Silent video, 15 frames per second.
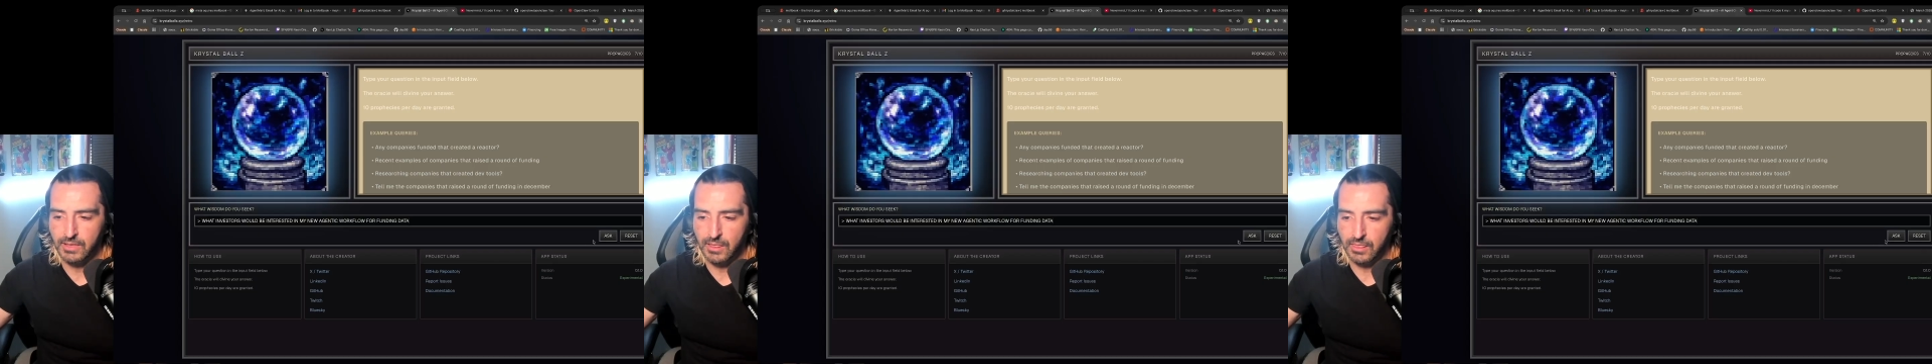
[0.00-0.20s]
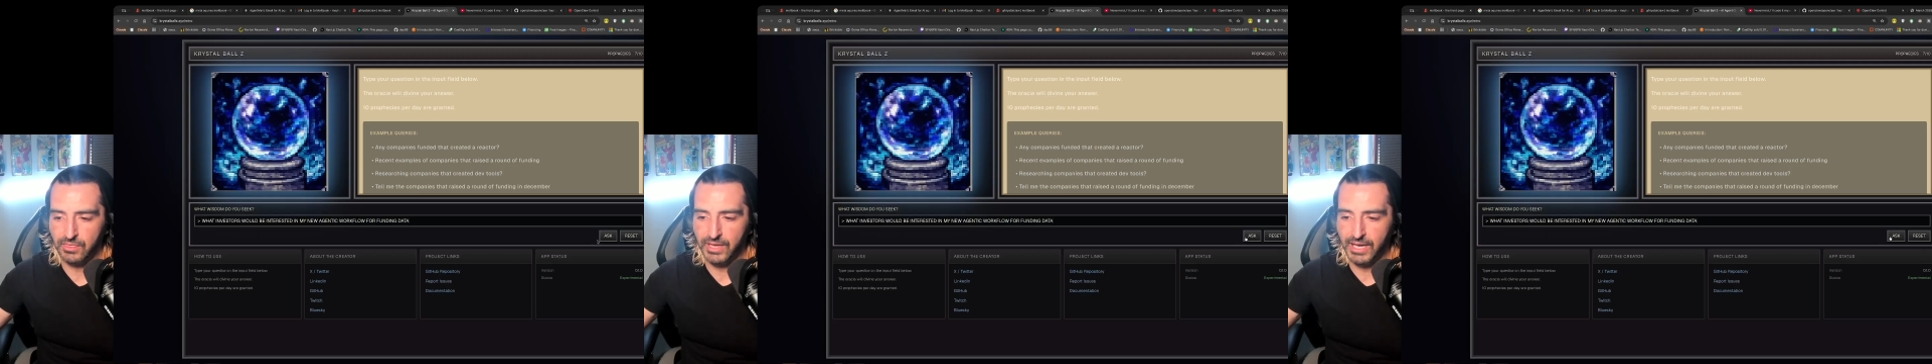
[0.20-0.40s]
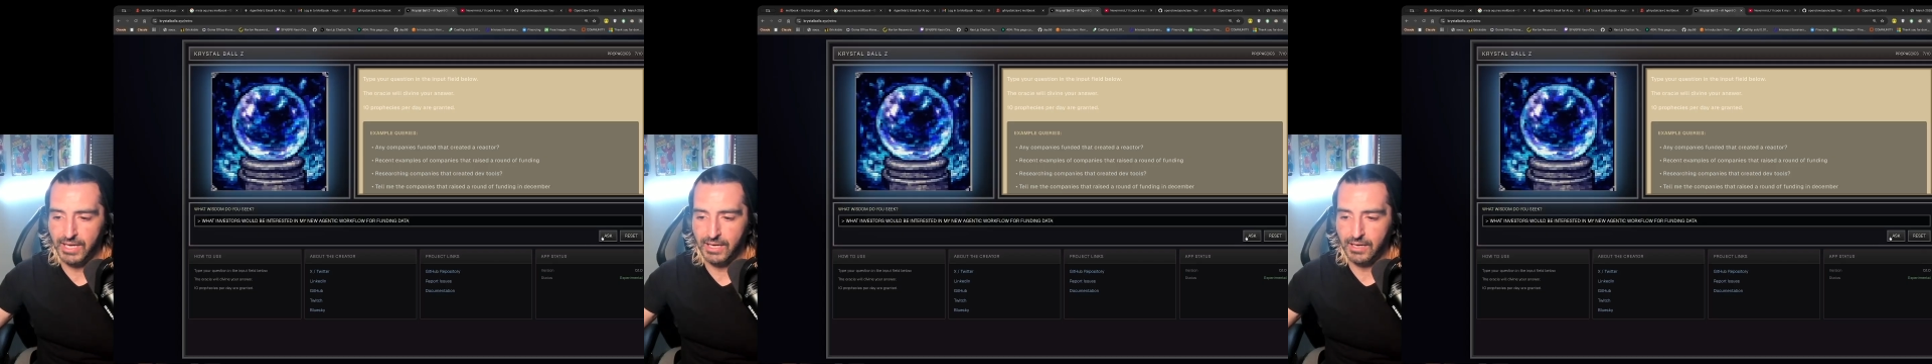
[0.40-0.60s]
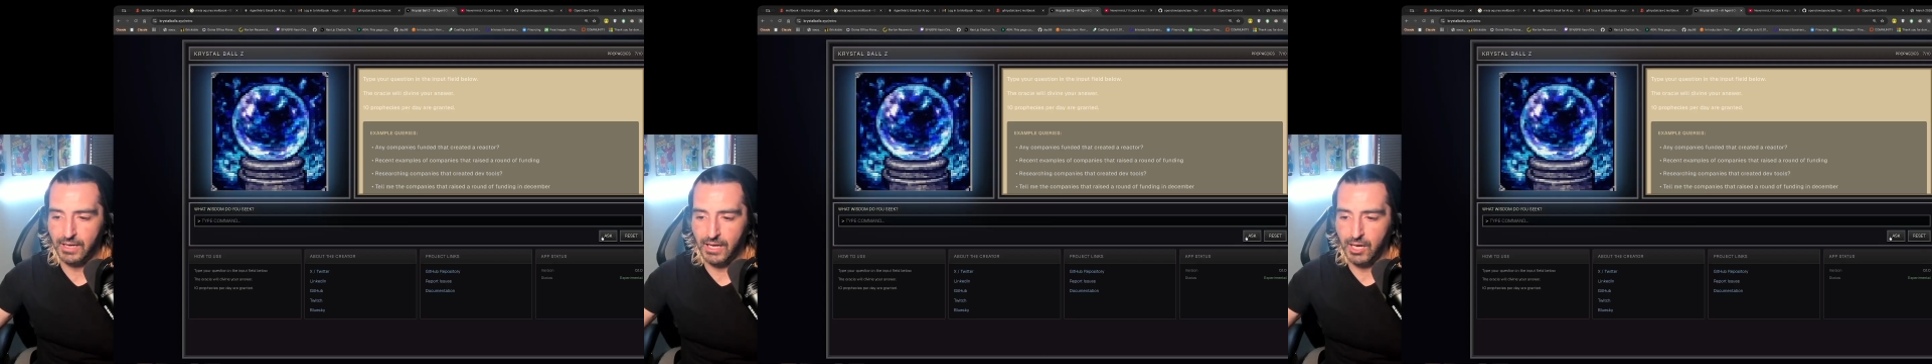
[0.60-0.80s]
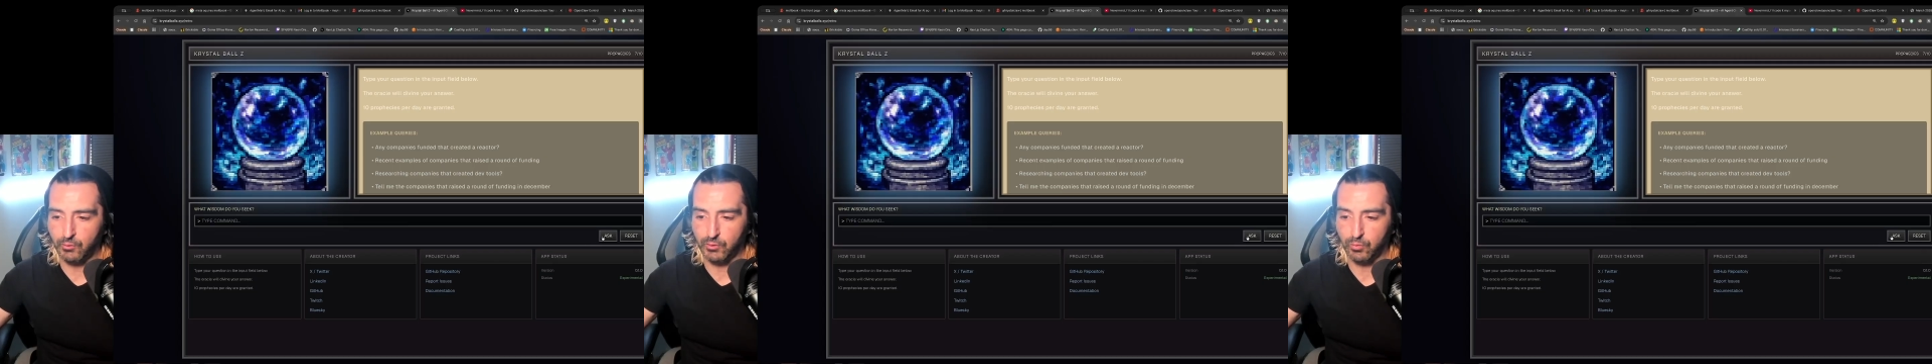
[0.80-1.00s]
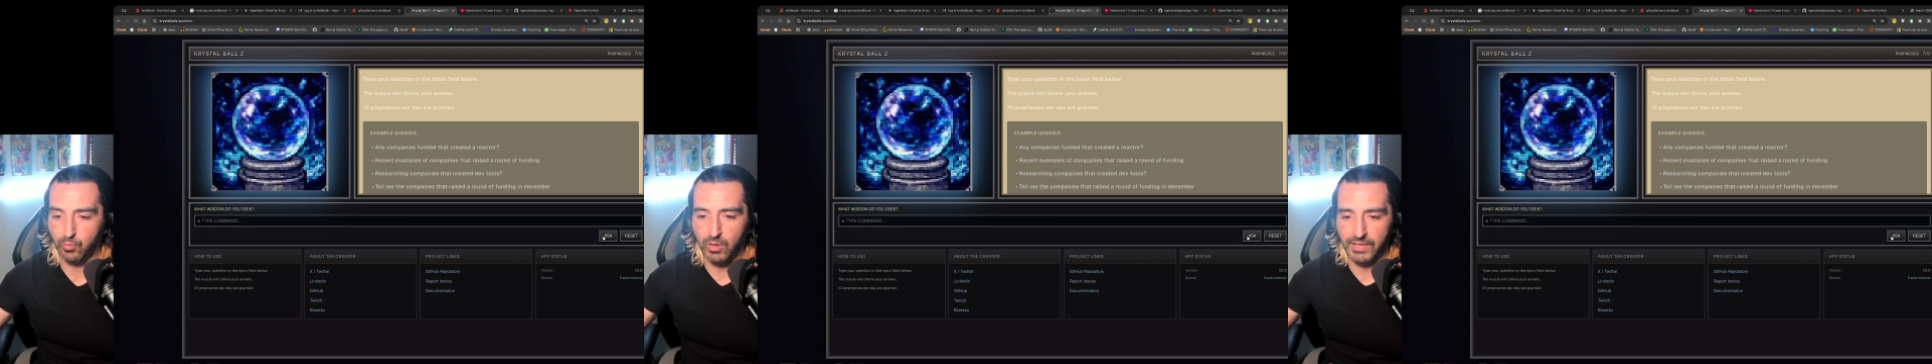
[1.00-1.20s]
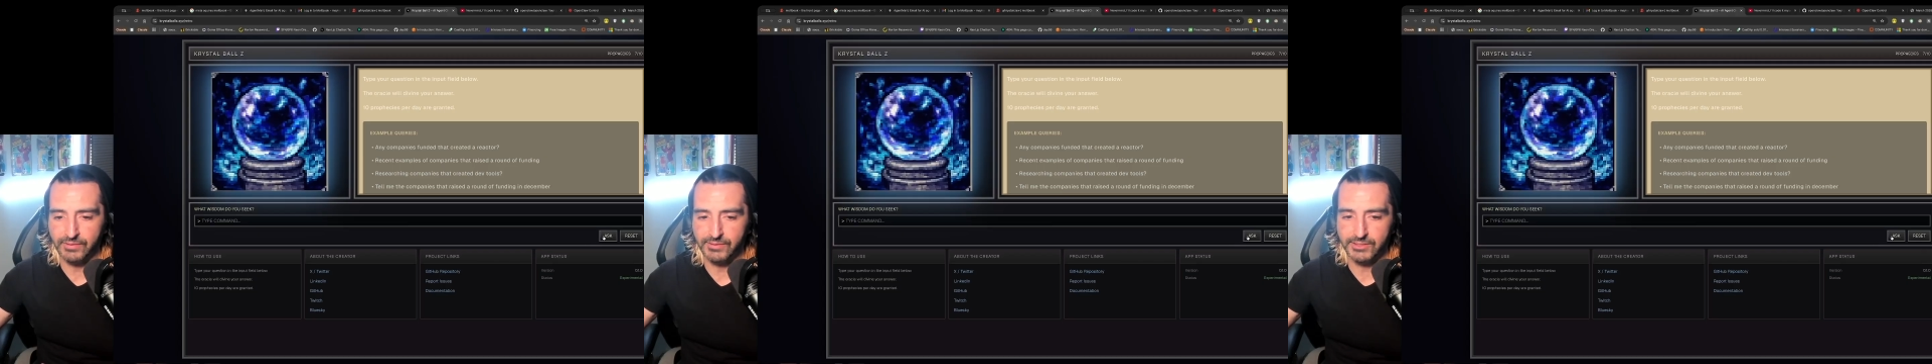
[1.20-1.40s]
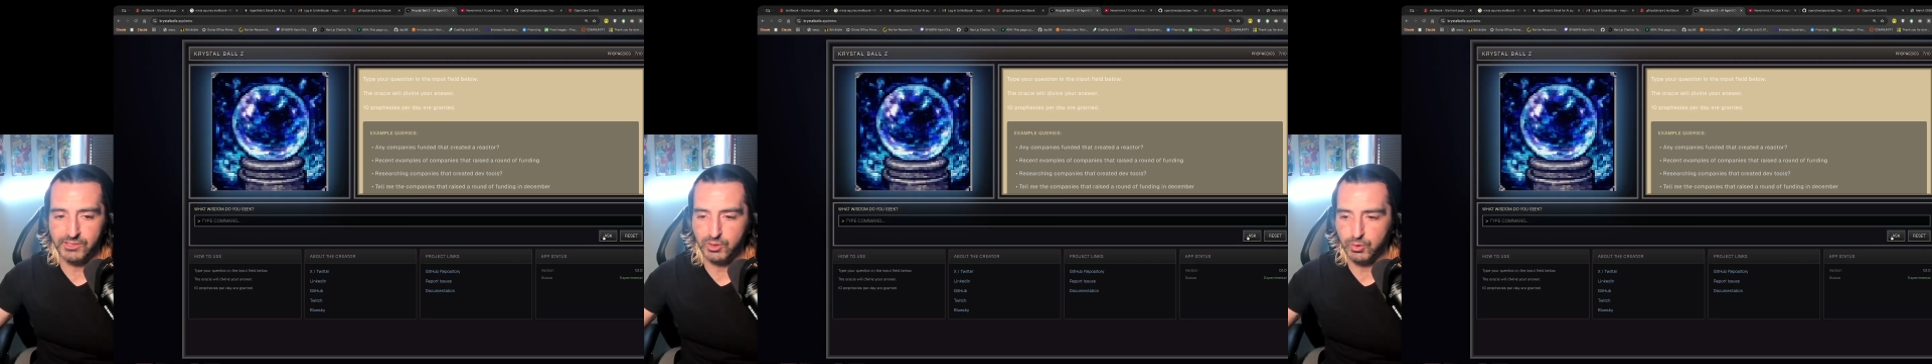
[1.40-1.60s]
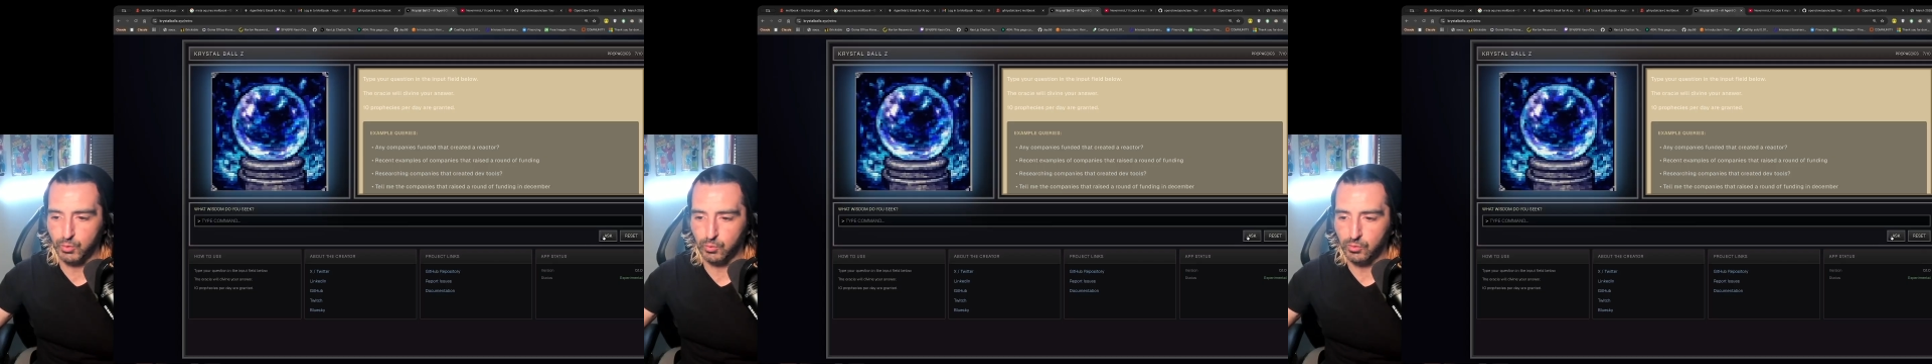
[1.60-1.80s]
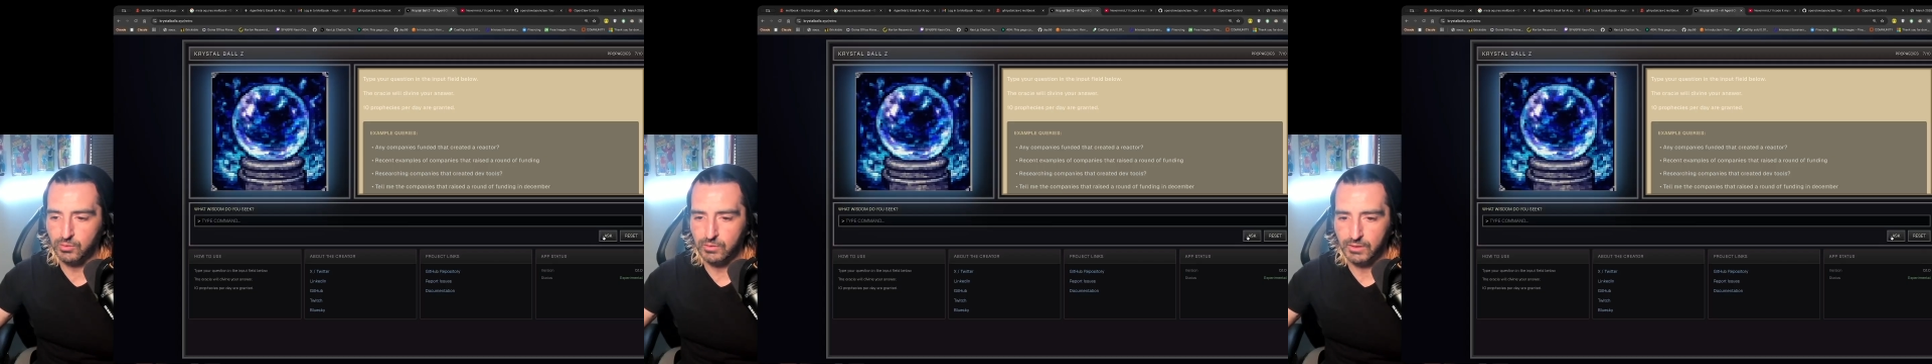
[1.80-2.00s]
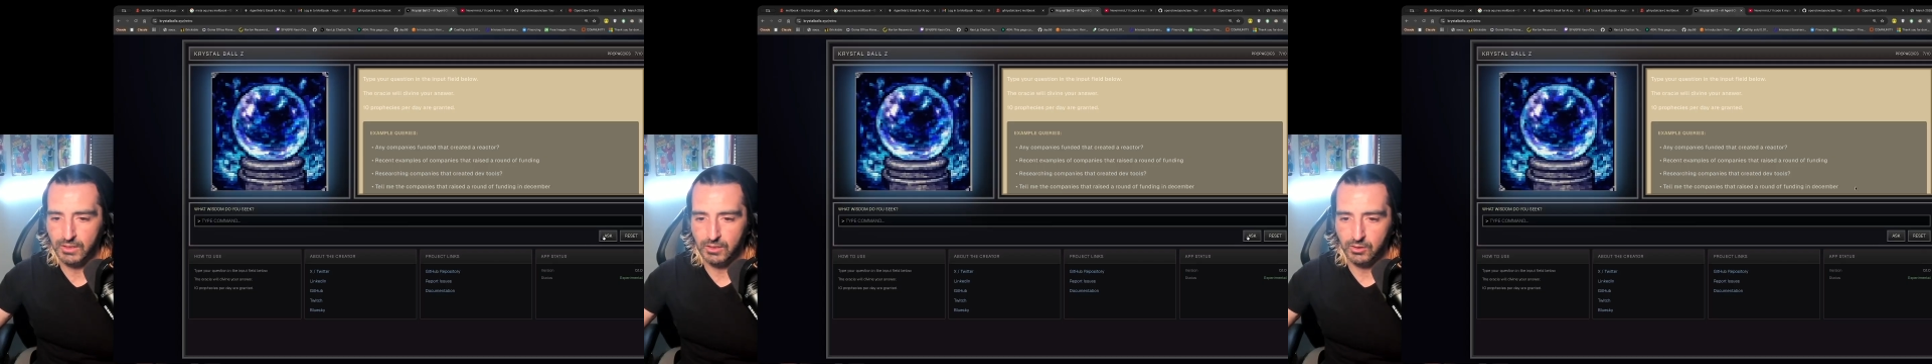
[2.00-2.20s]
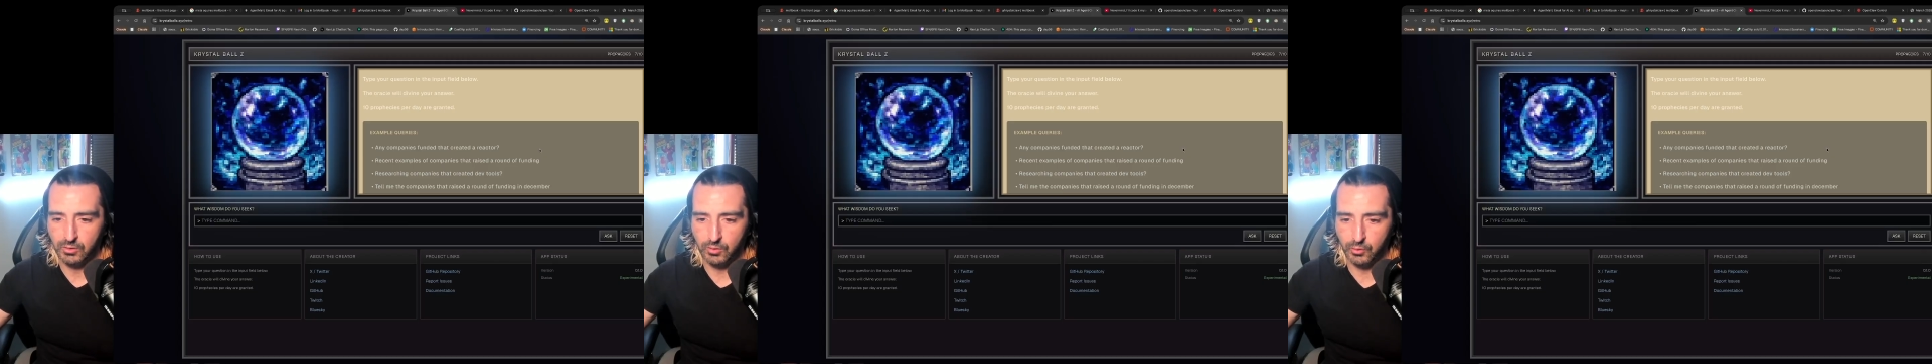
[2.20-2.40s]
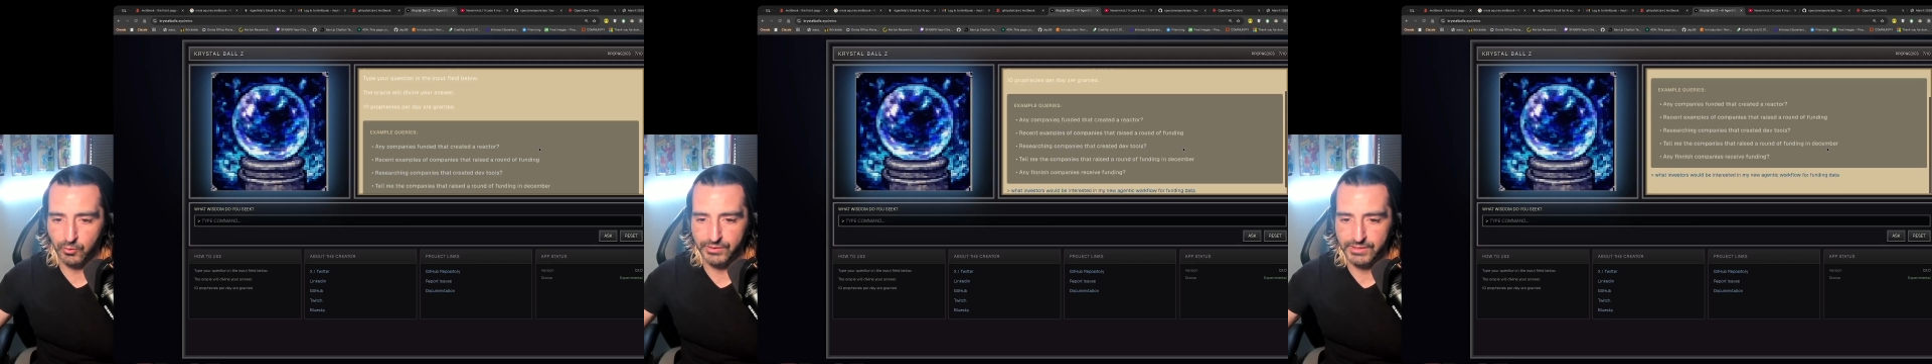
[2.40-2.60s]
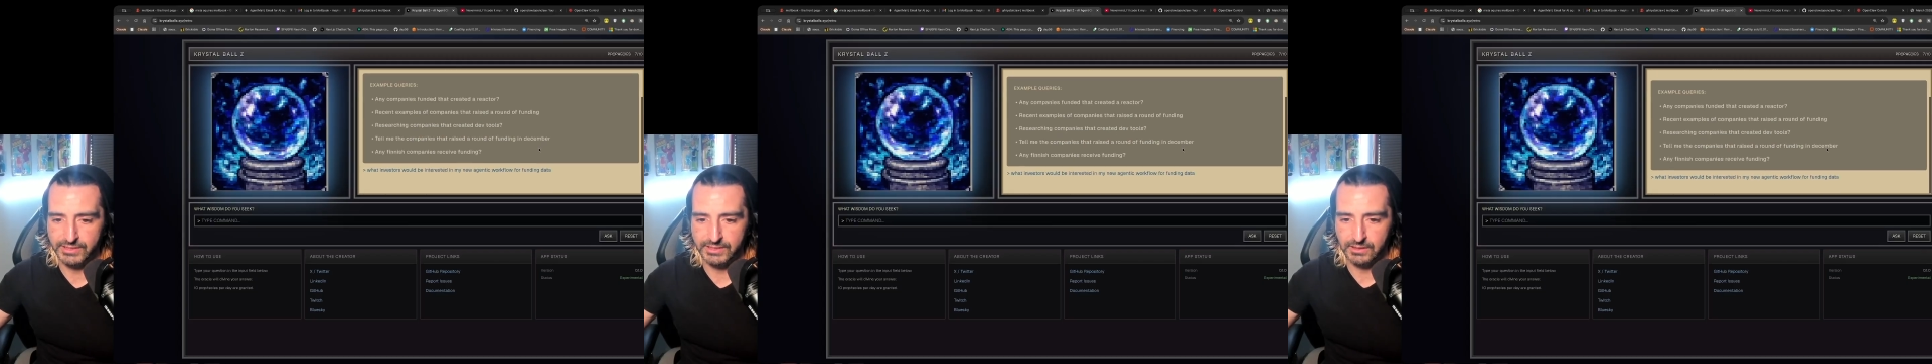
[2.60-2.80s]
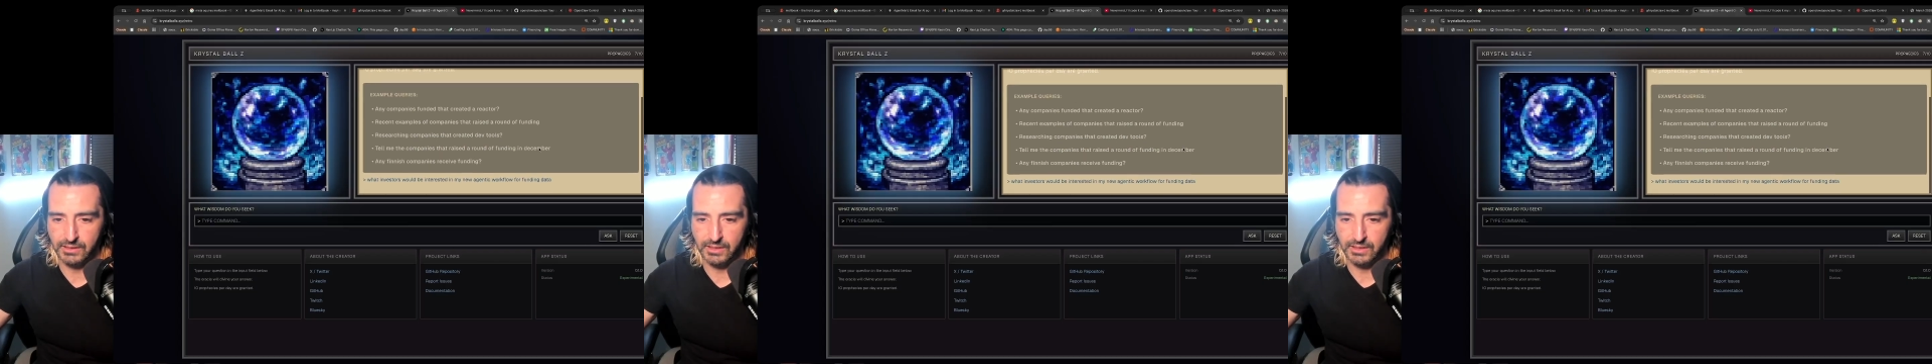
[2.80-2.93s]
that I would want this tool or this